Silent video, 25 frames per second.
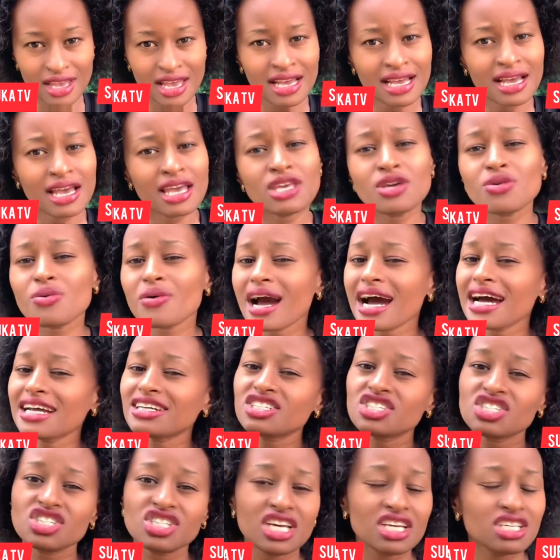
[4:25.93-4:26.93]
You
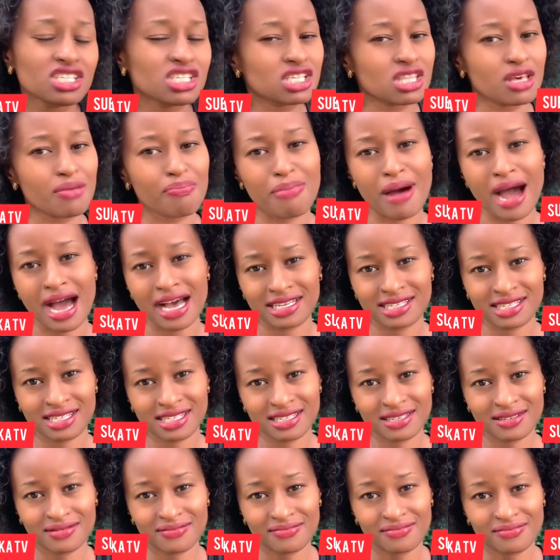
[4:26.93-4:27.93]
can't change the past.
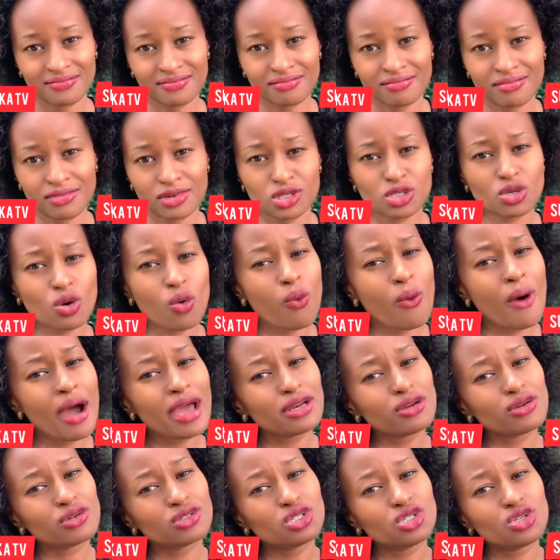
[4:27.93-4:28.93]
So why
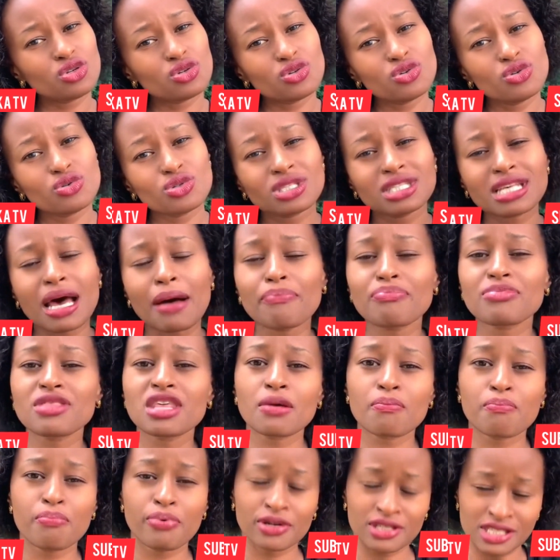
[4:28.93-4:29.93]
don't you do something
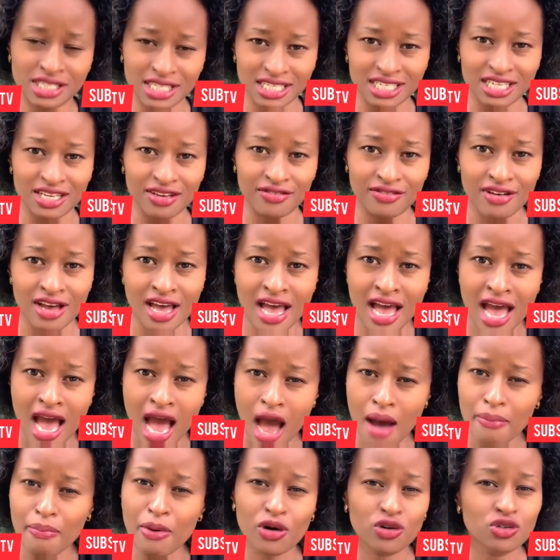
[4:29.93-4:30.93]
positive
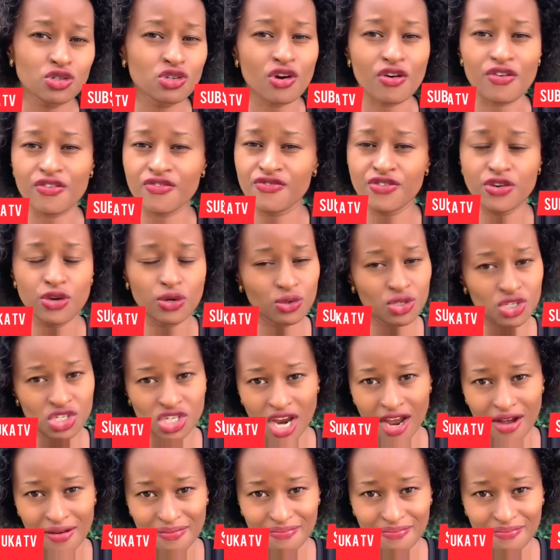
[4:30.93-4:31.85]
about your future?